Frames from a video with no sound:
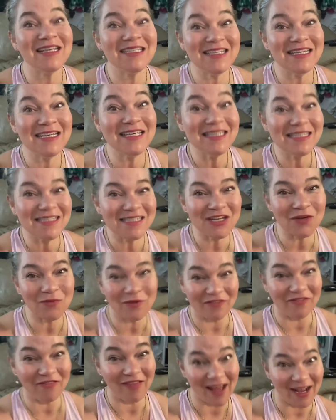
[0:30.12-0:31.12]
it's easy to
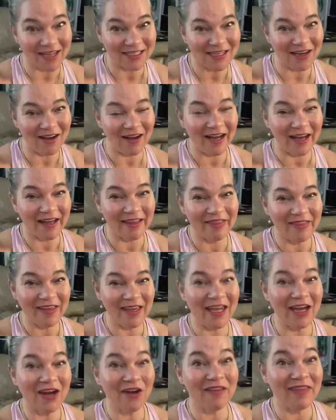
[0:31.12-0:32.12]
reflect on
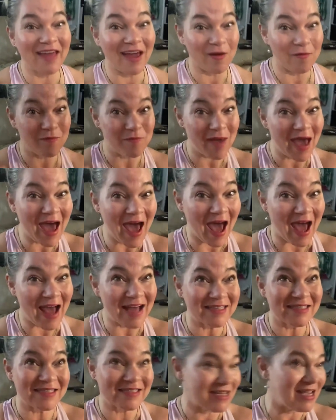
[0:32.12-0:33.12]
the year that
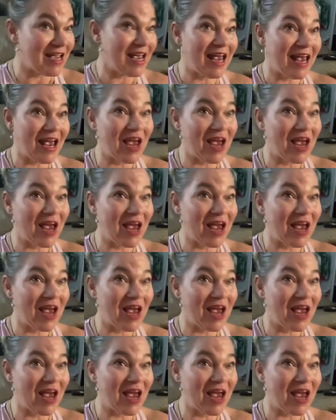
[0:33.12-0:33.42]
passed,